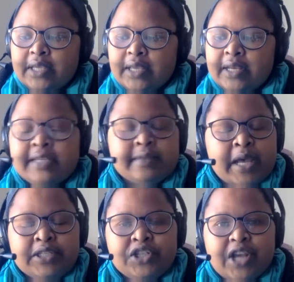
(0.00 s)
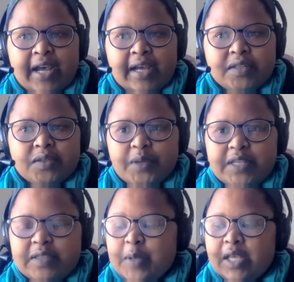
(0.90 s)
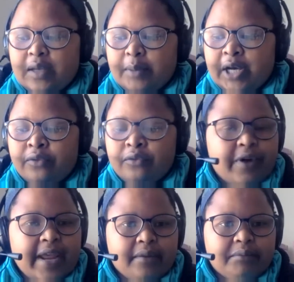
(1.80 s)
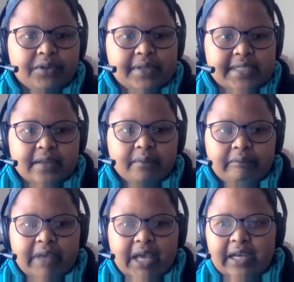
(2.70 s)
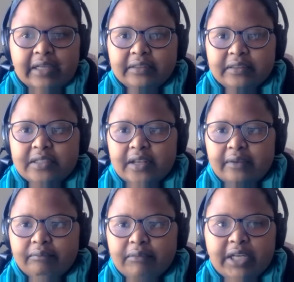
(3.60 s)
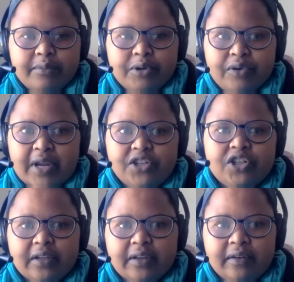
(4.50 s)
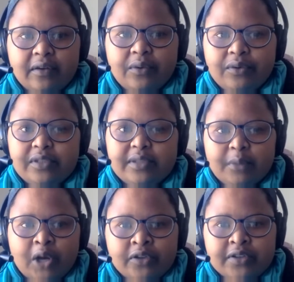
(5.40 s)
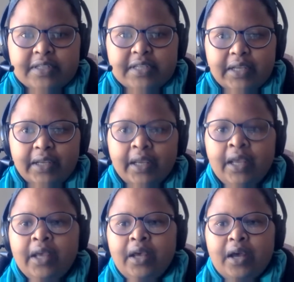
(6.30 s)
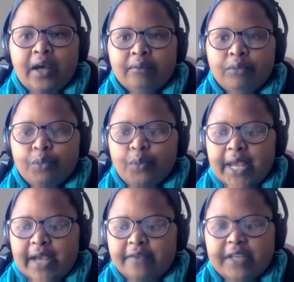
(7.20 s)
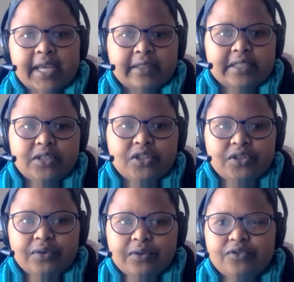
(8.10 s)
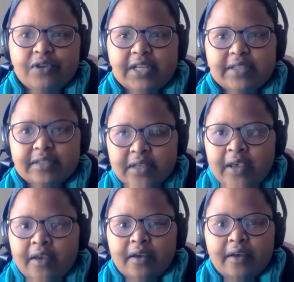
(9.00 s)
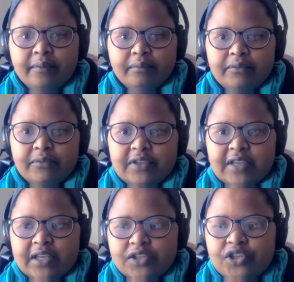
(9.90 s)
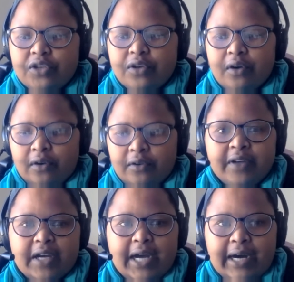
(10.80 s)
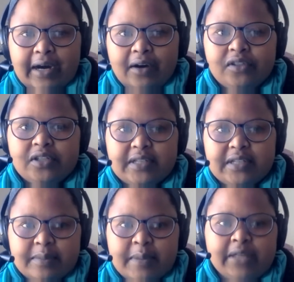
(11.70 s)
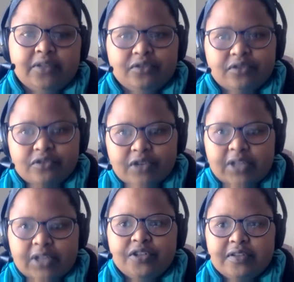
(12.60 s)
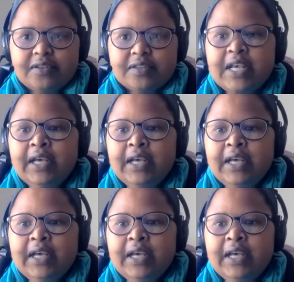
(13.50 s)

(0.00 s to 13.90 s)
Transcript: in as much as we speak about rainbowism and liberation or democracy, we have yet to address the issue of how to dismantle structures.